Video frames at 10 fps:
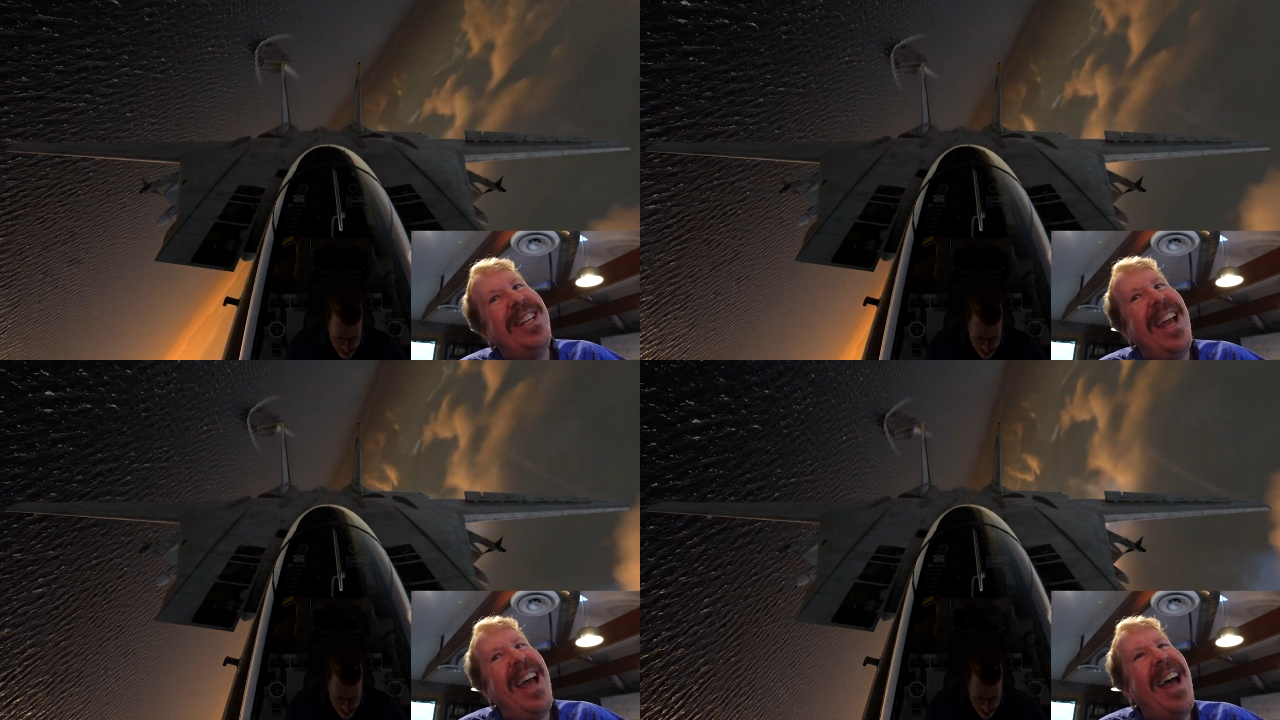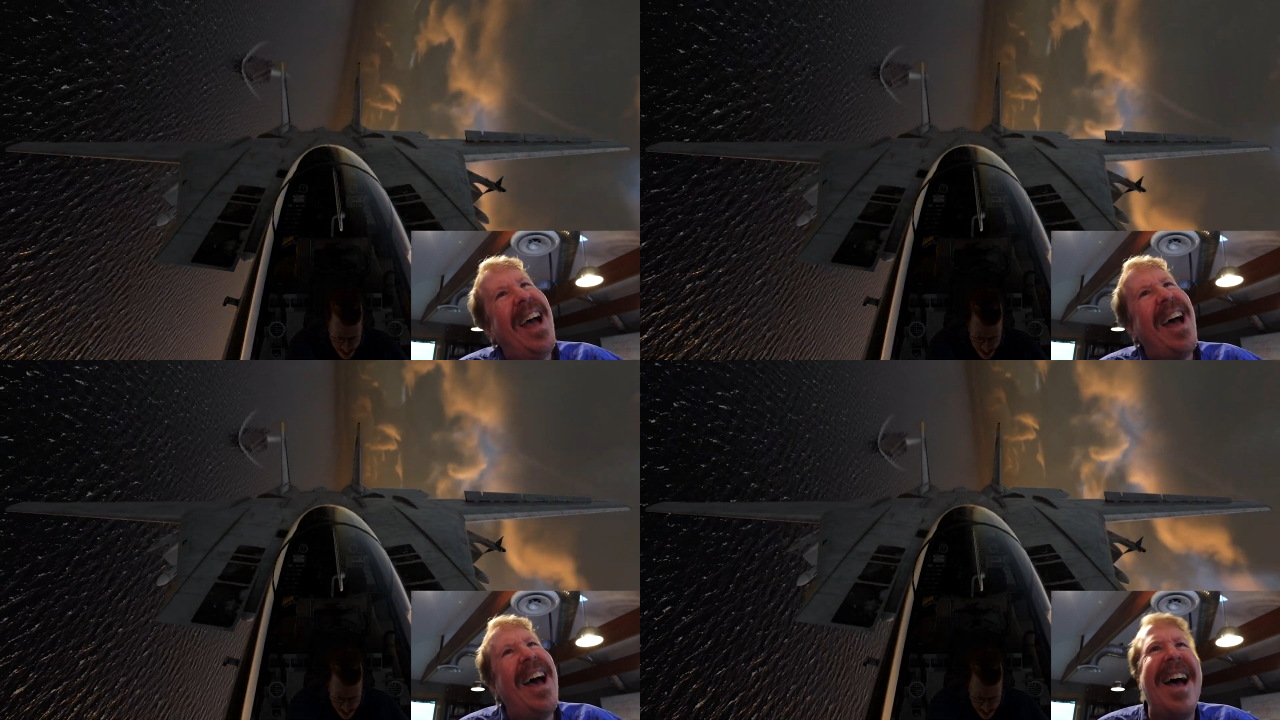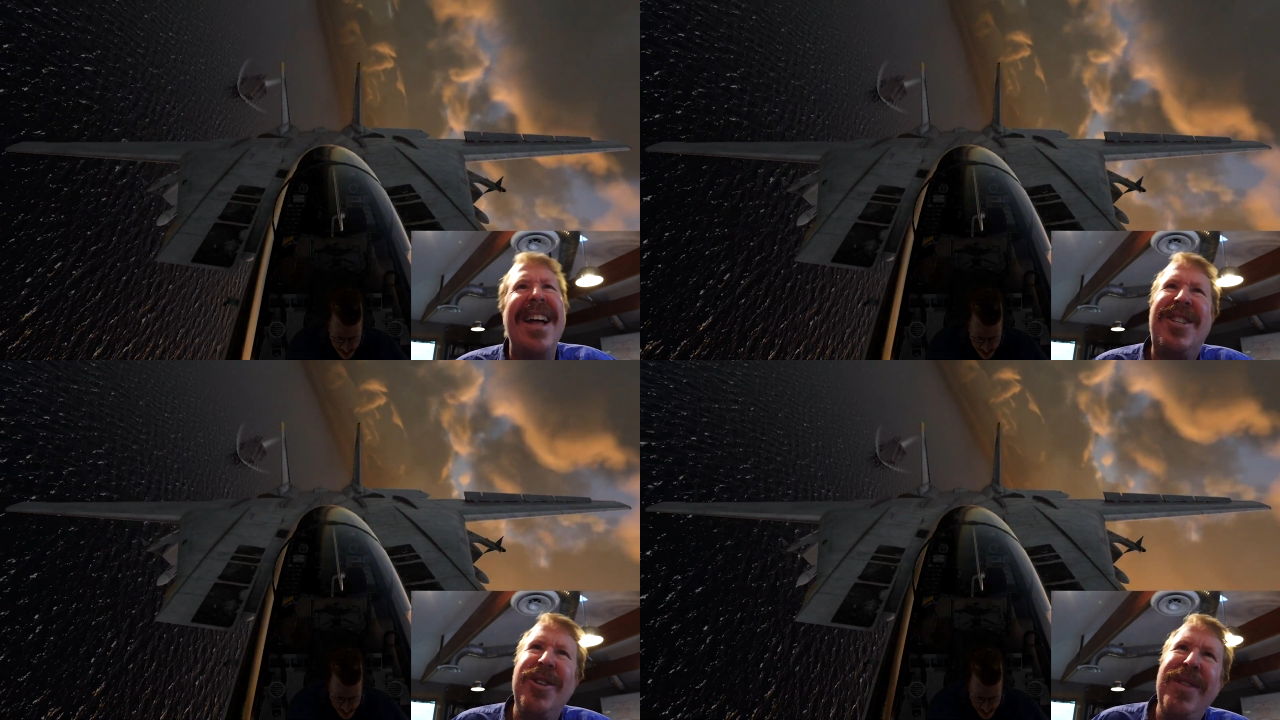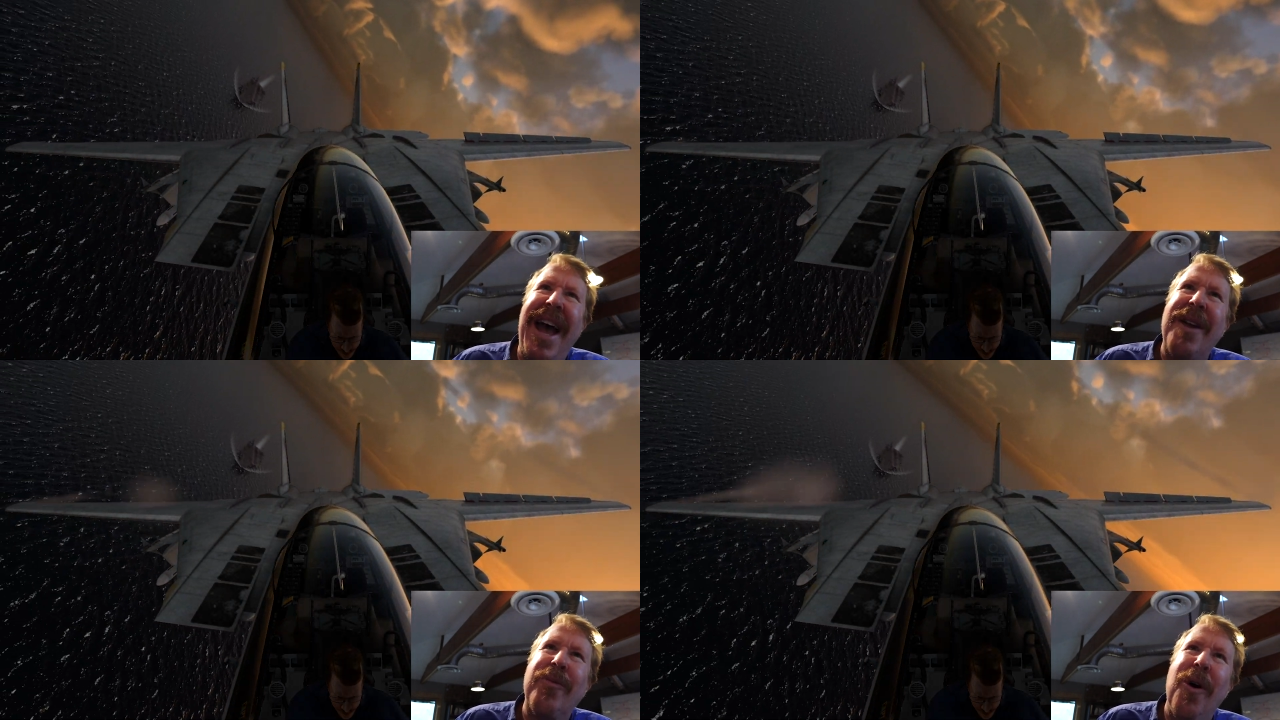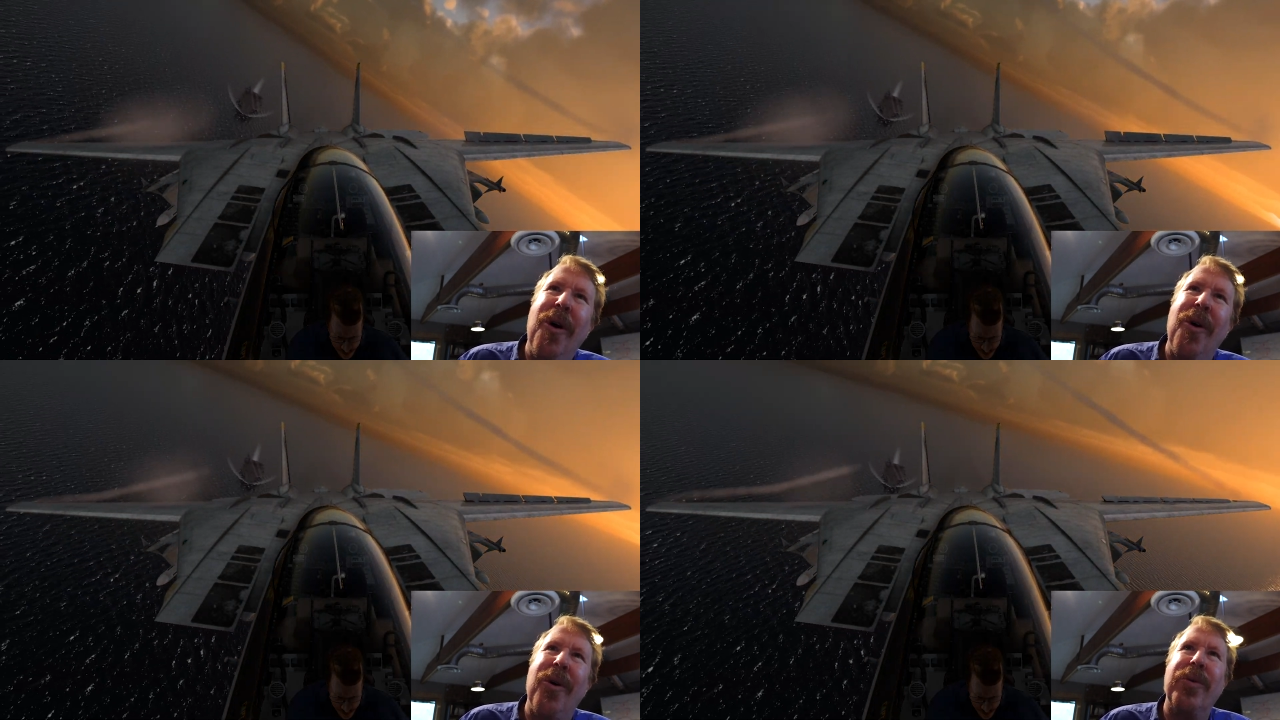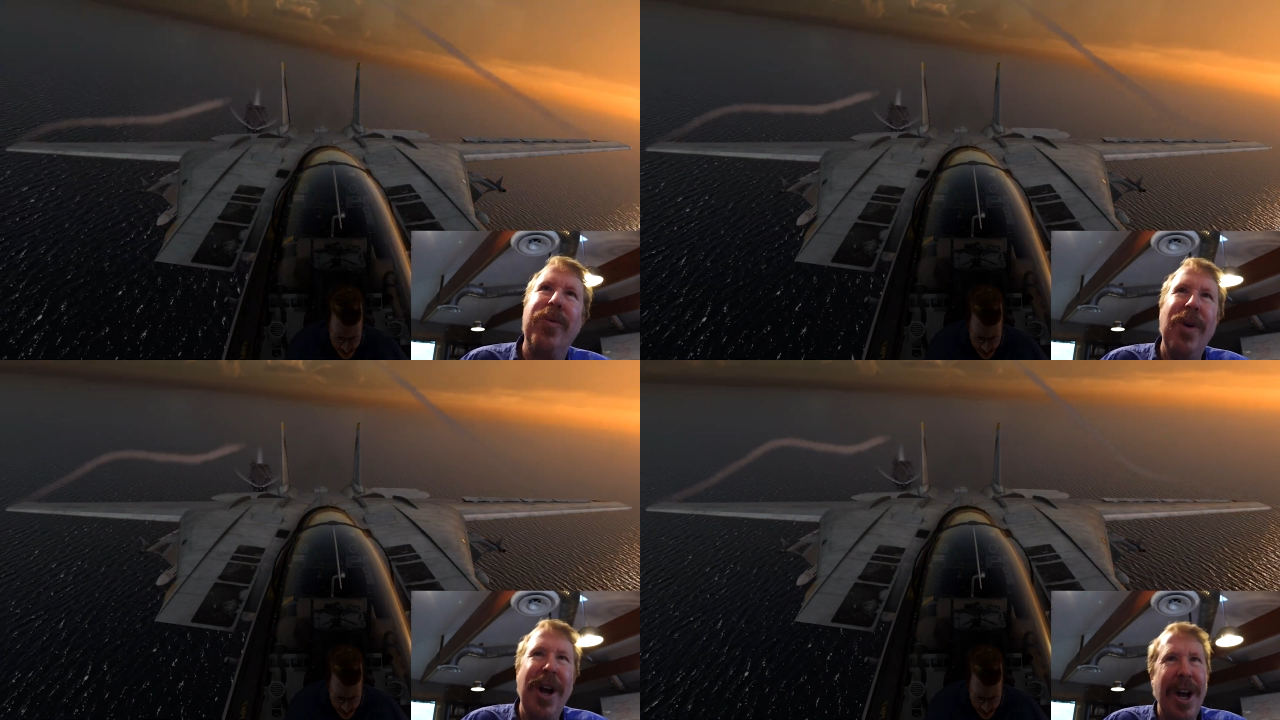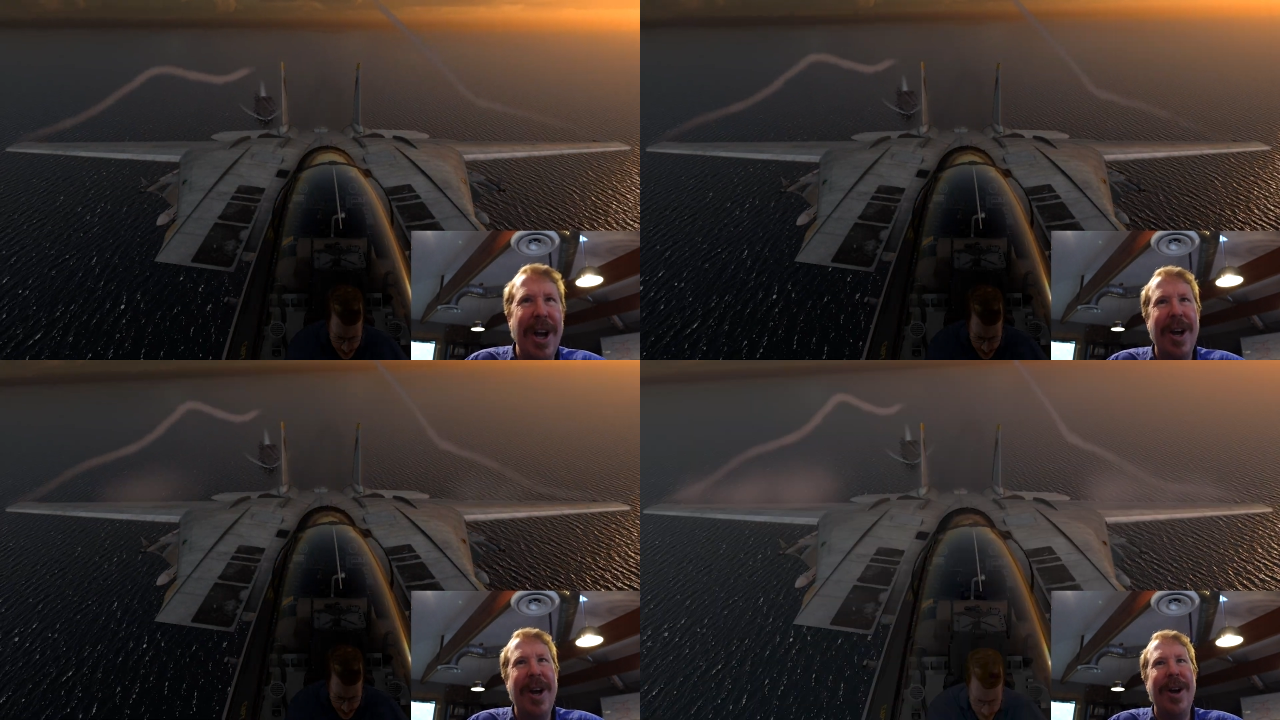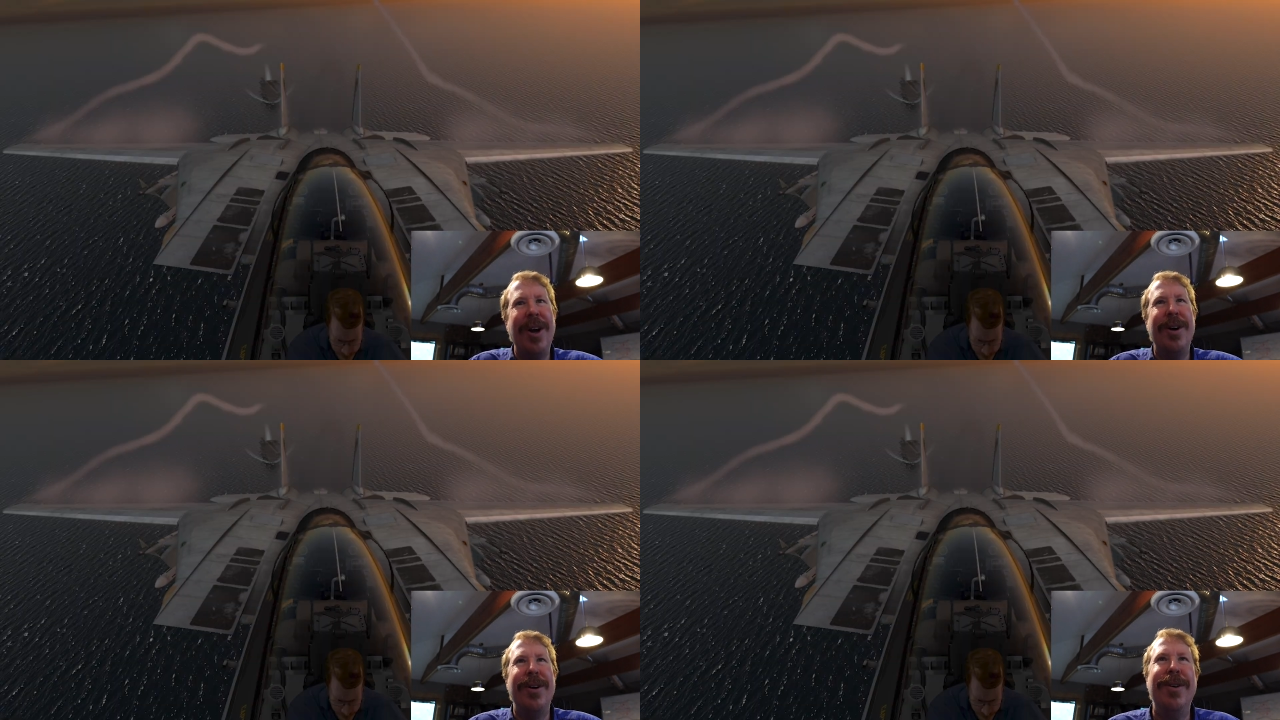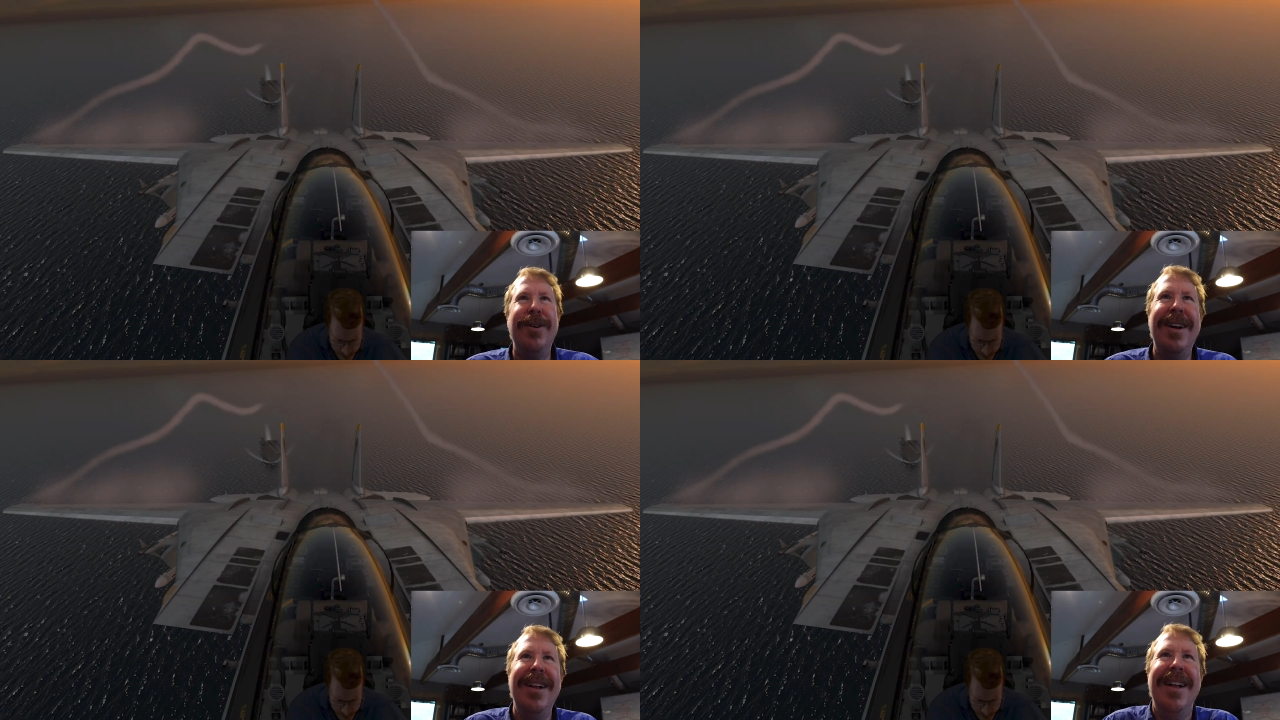Yeah, do that roll. Woohoo!